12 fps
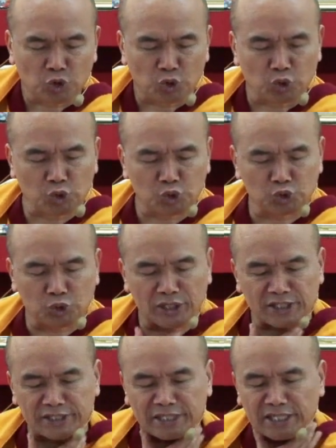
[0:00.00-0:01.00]
Those who
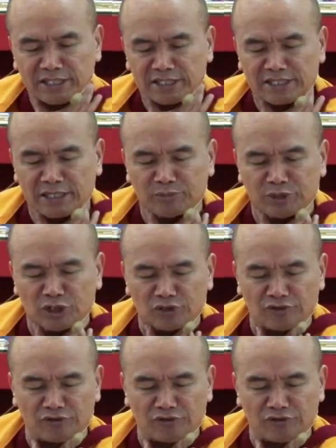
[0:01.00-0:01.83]
understand this emptiness of